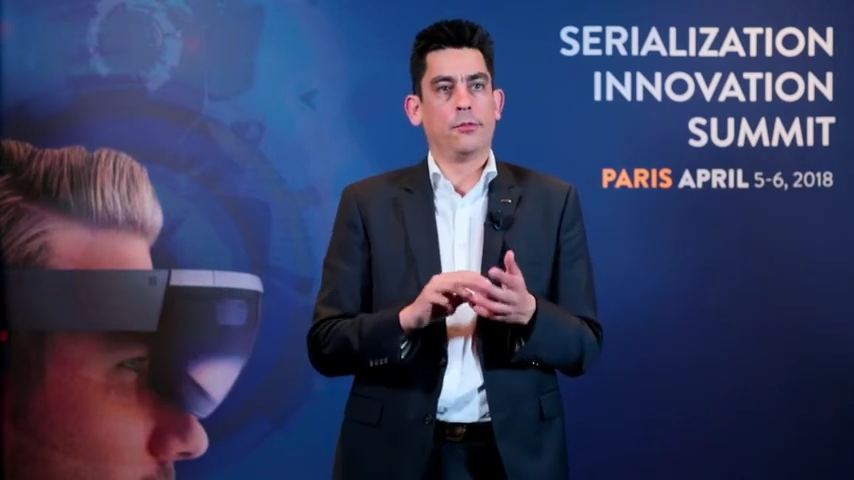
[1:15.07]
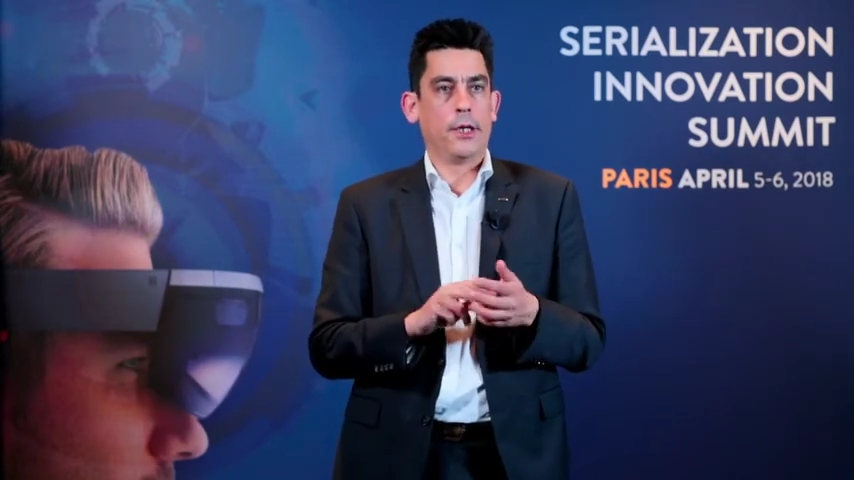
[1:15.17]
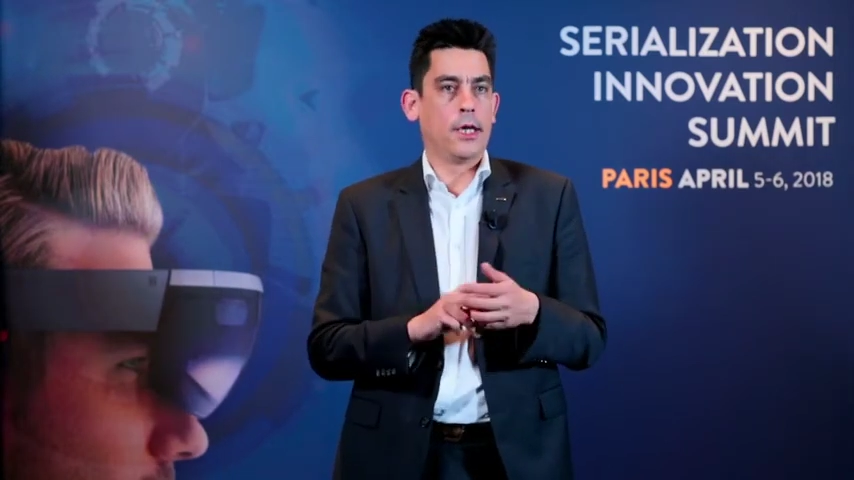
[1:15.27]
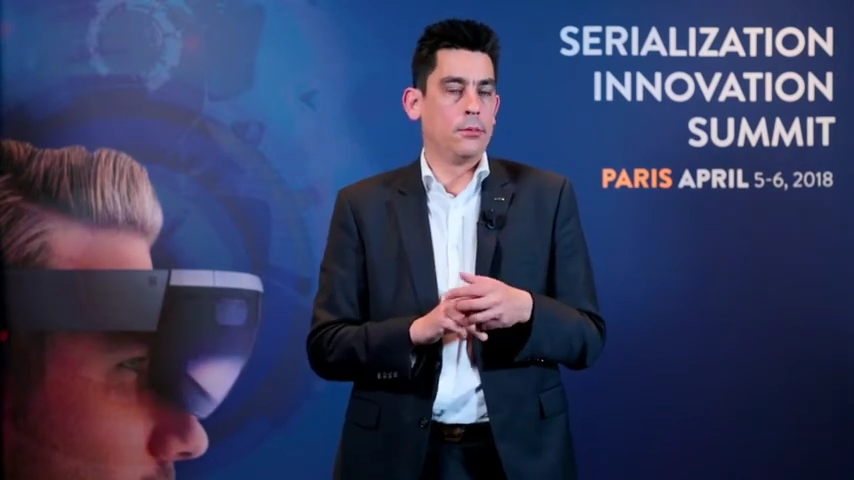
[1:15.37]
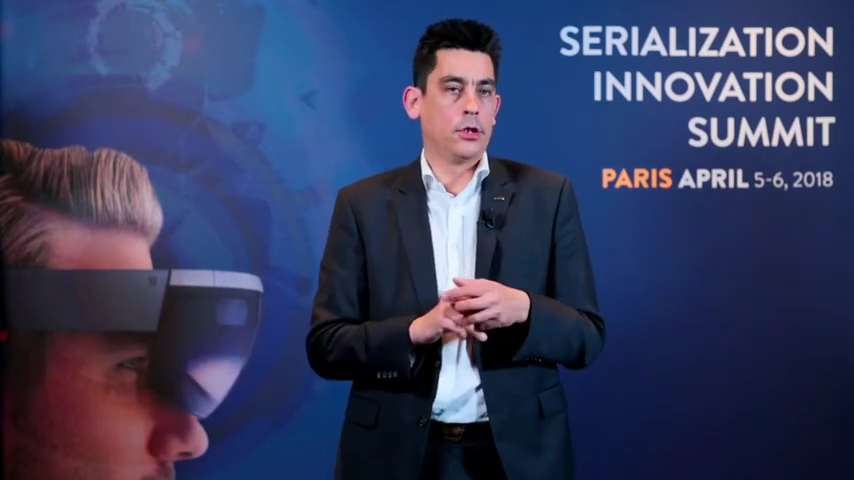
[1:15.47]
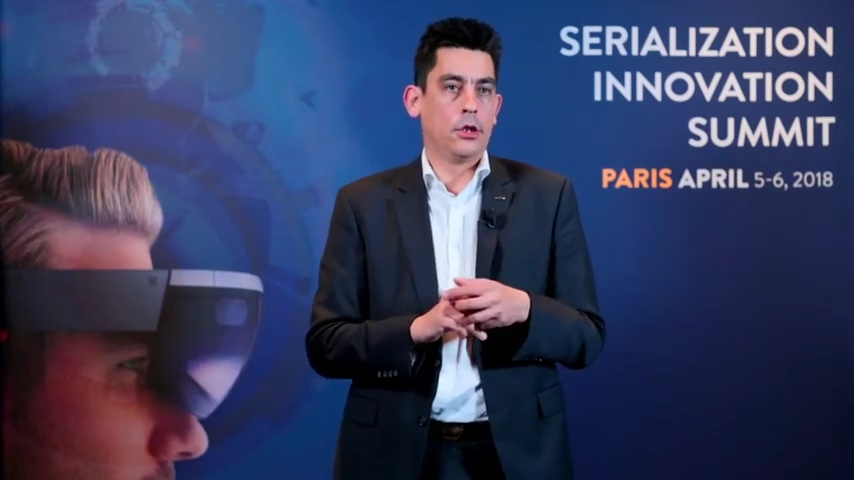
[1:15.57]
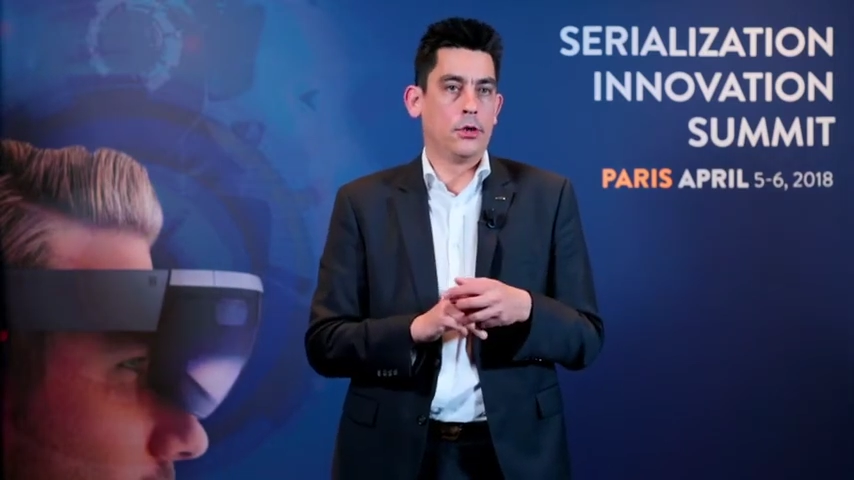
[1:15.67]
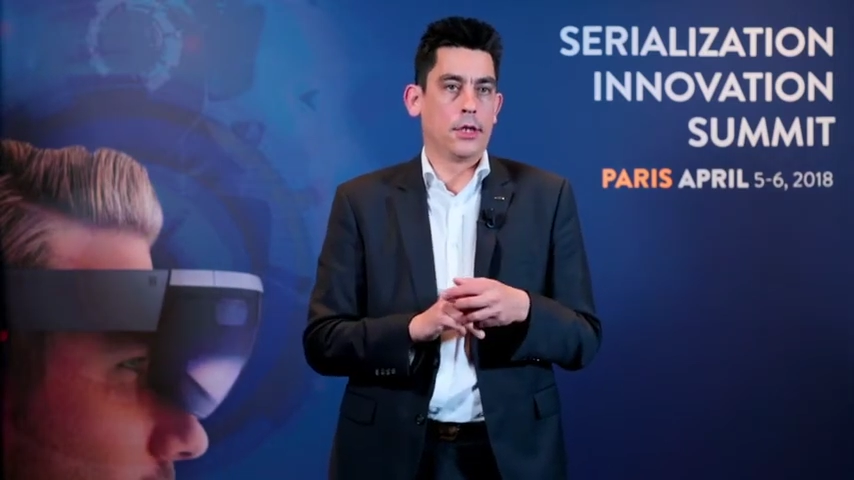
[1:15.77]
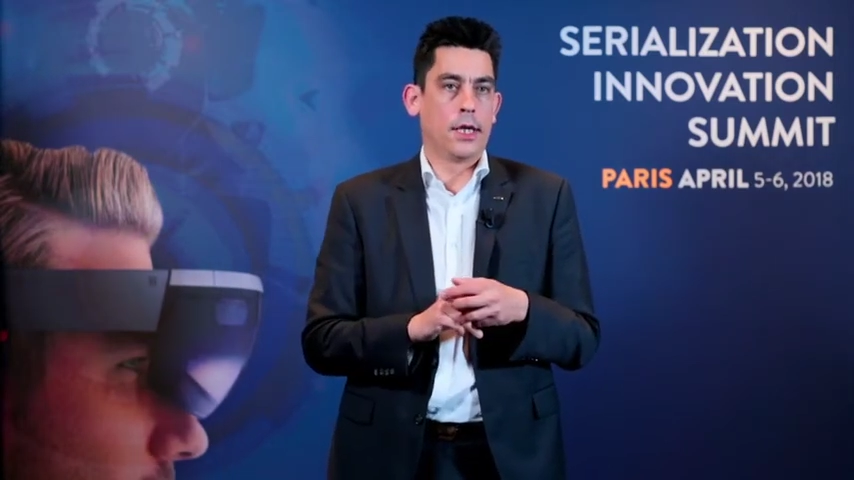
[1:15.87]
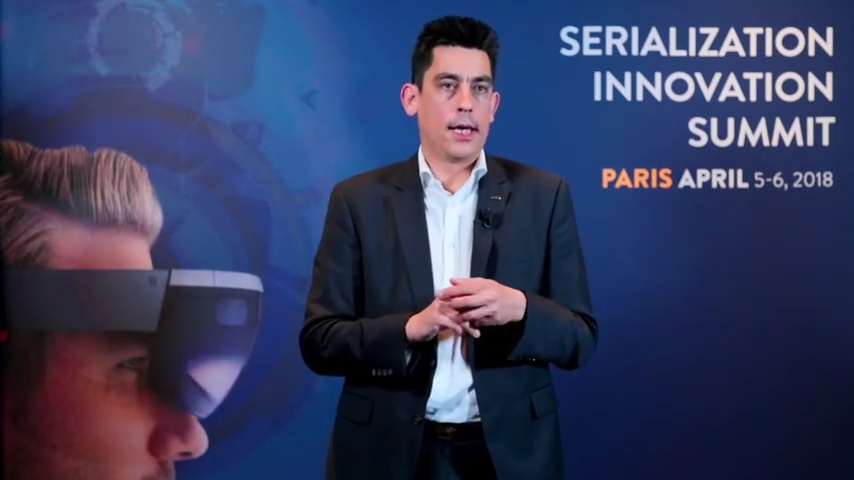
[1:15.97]
of being able to
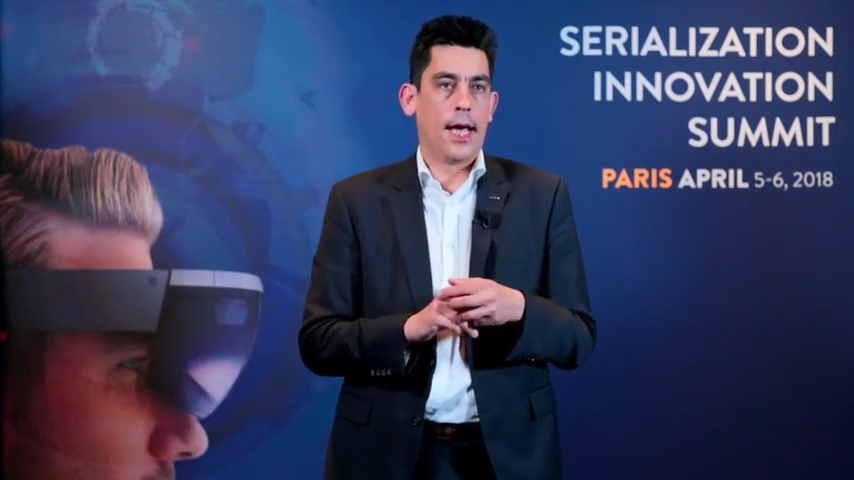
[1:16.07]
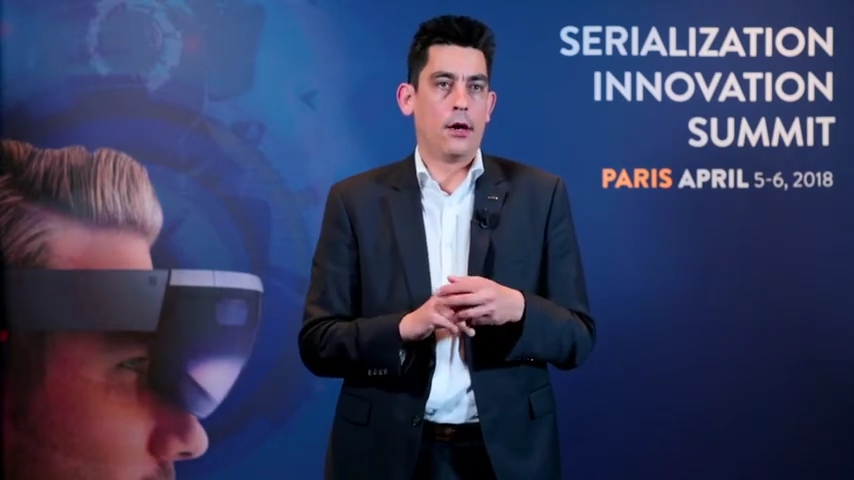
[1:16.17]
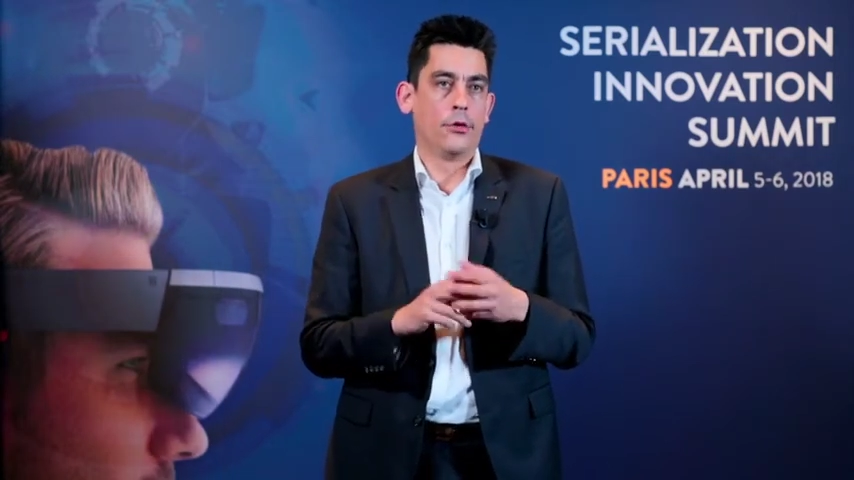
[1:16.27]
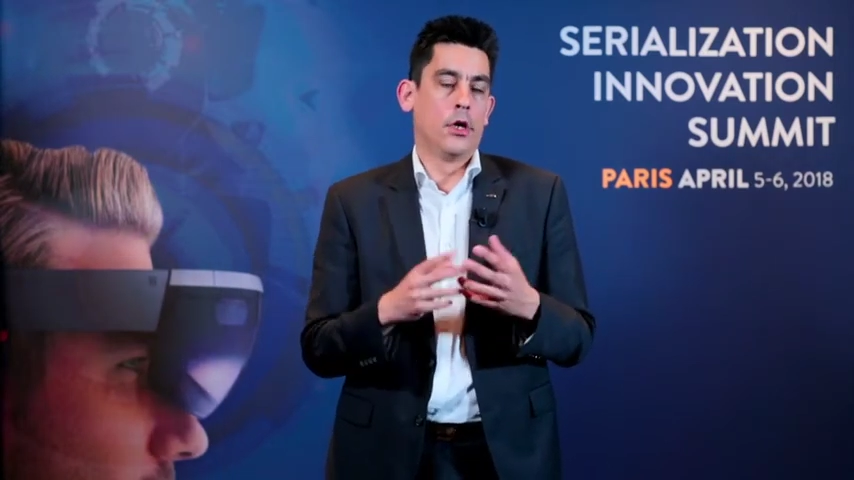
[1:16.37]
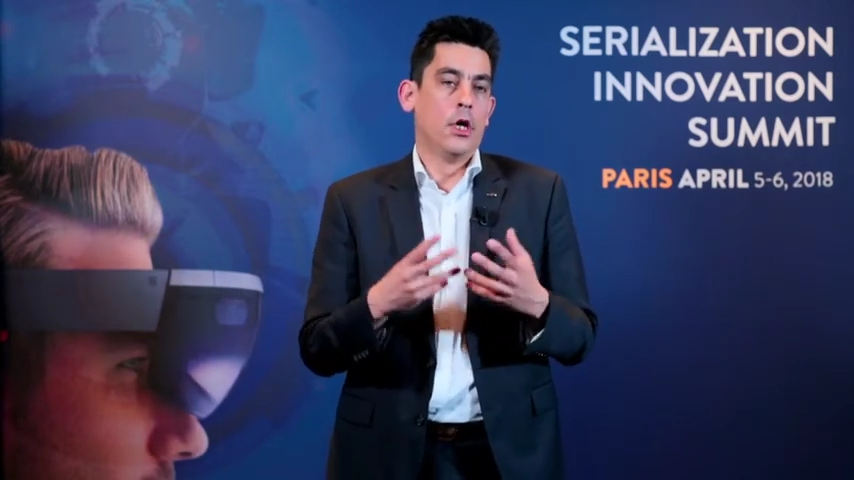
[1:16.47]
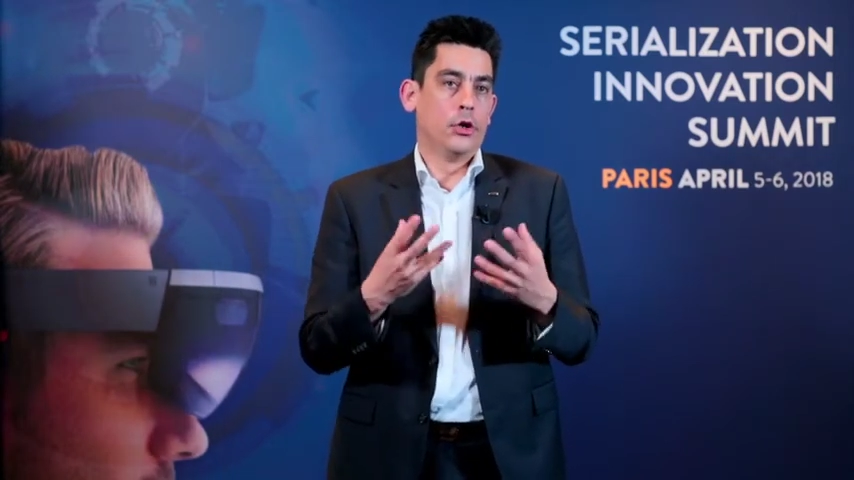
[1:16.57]
use the cloud